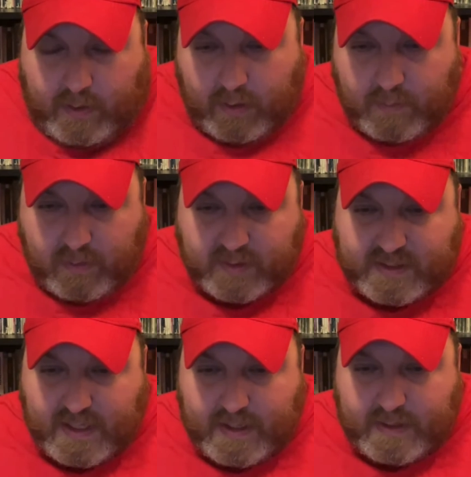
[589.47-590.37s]
Homeworx
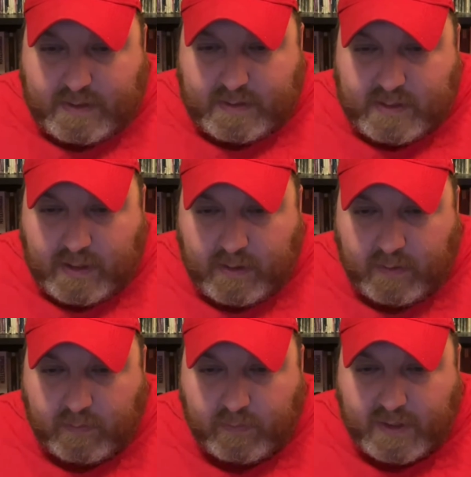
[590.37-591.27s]
says,
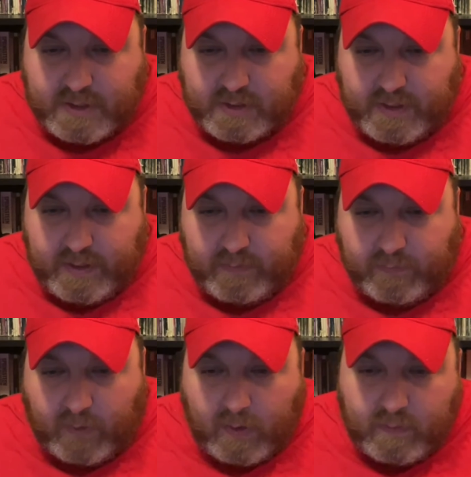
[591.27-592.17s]
freshly
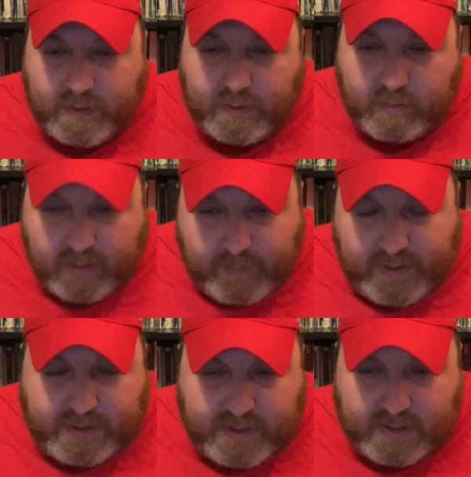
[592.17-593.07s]
fallen
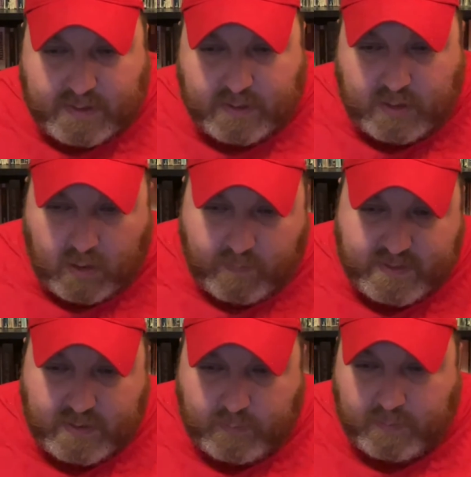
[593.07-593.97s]
creamy chestnuts
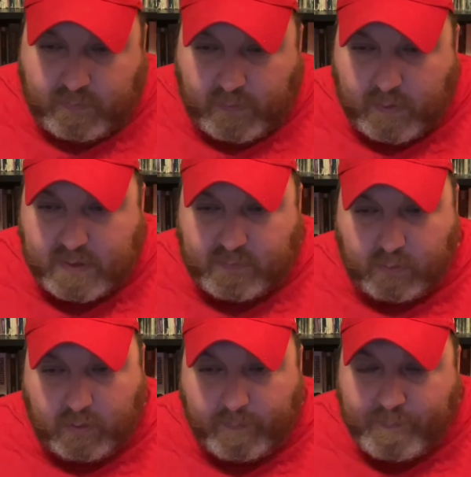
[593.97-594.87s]
harvested from the forest
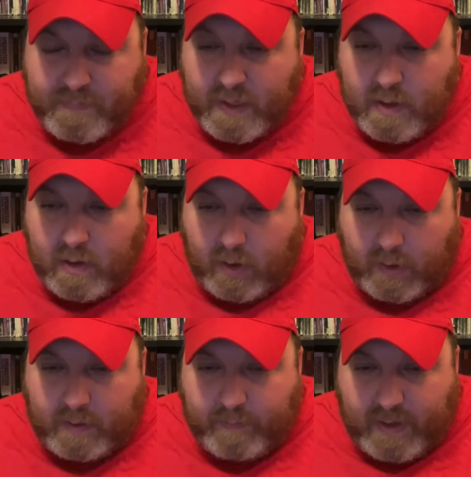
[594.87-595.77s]
floor
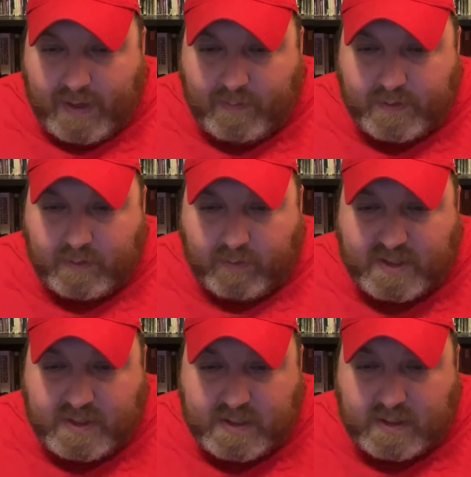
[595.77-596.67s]
are combined with the
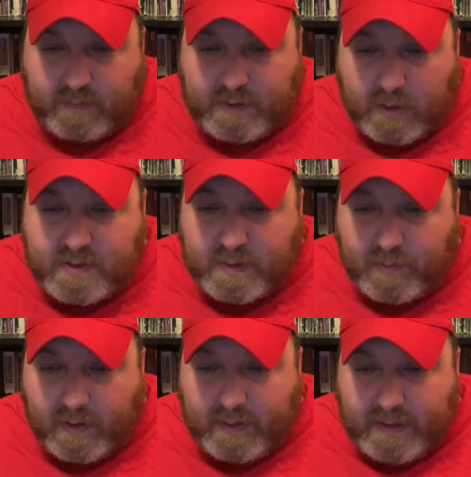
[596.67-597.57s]
richness of toasted
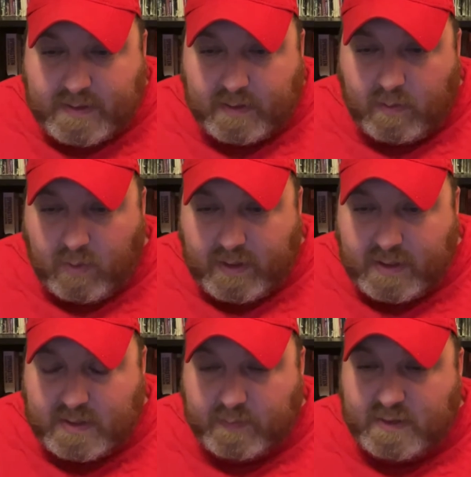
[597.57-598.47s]
pralines and the
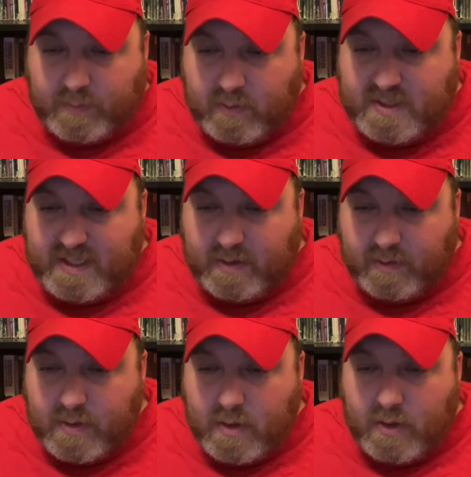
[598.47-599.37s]
woodiness of smoked
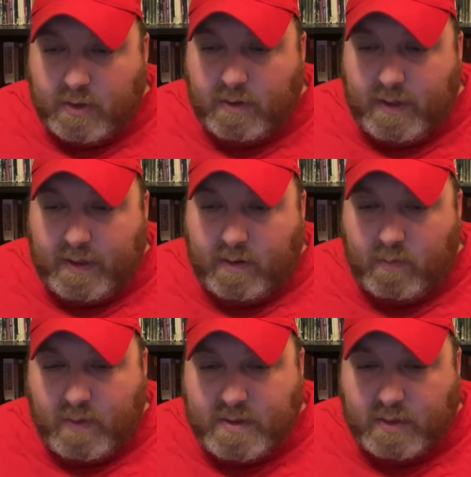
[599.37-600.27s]
cedar creating a
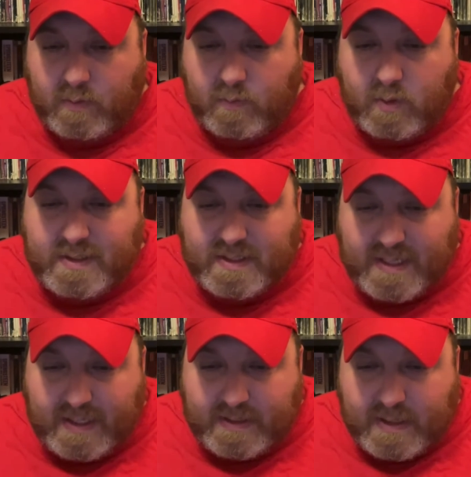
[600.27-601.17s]
winter wood
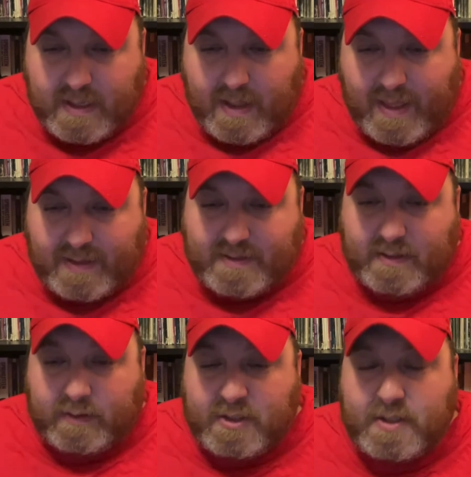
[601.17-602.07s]
scent that is
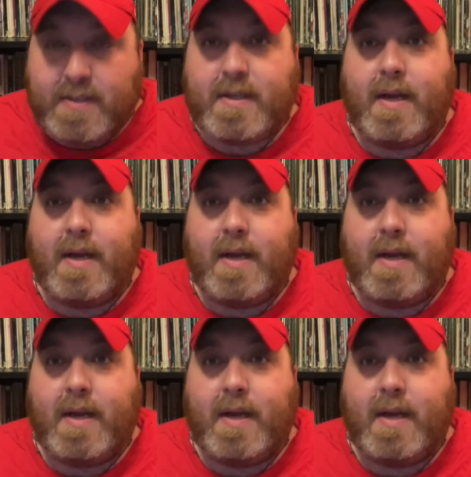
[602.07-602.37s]
delicious